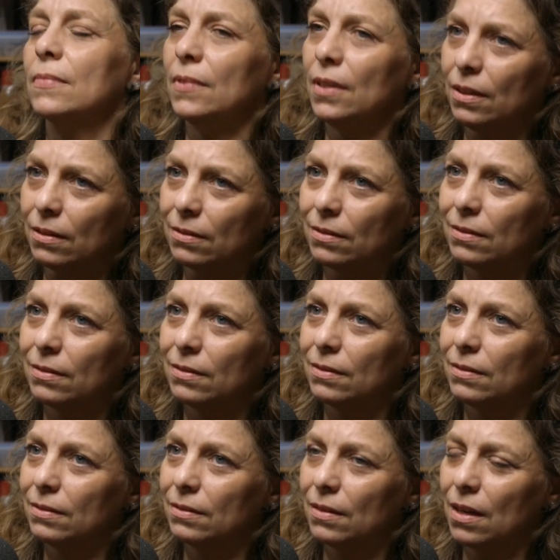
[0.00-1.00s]
I
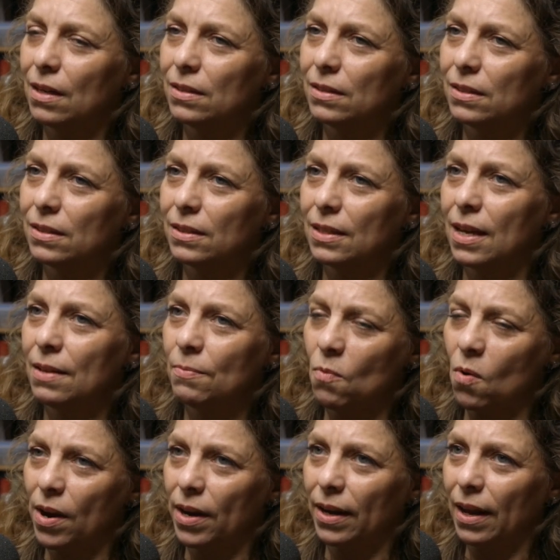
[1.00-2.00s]

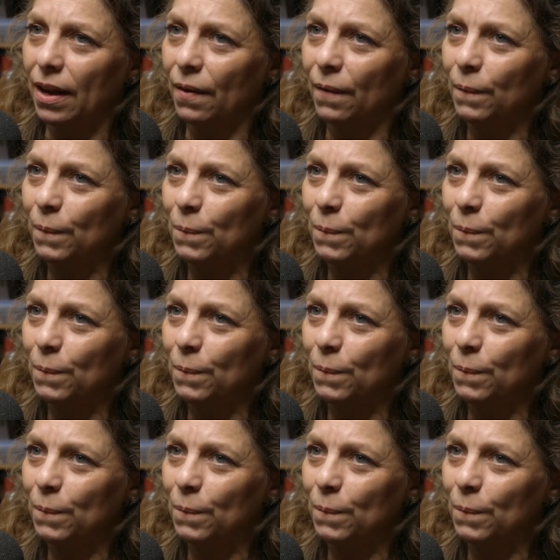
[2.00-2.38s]
understand why now.